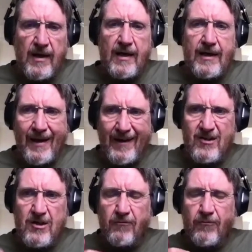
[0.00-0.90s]
it
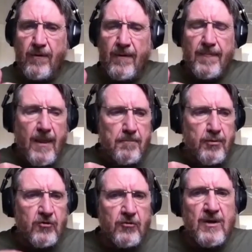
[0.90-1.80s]
actually
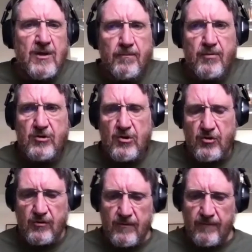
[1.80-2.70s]
puts me in the
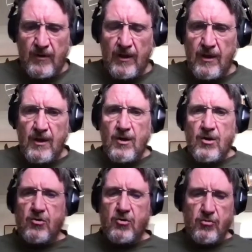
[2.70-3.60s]
position
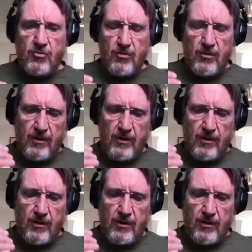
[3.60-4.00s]
to